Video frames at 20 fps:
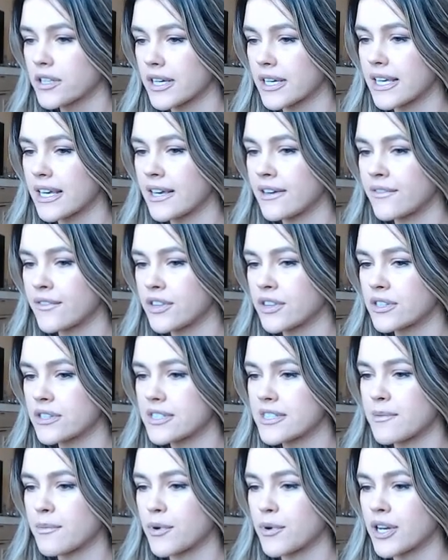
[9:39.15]
Like even
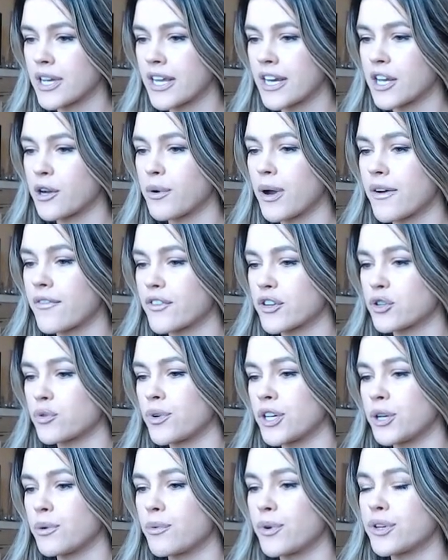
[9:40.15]
some are getting away for
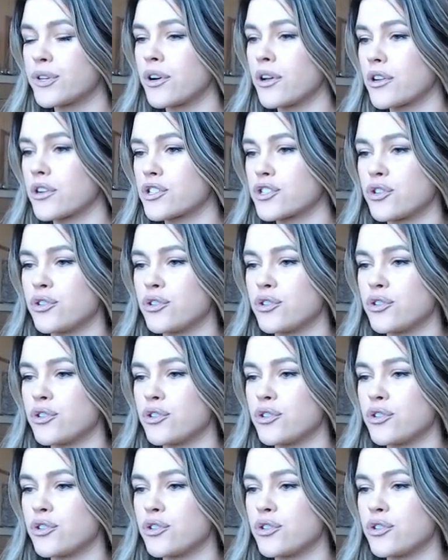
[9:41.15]
$21.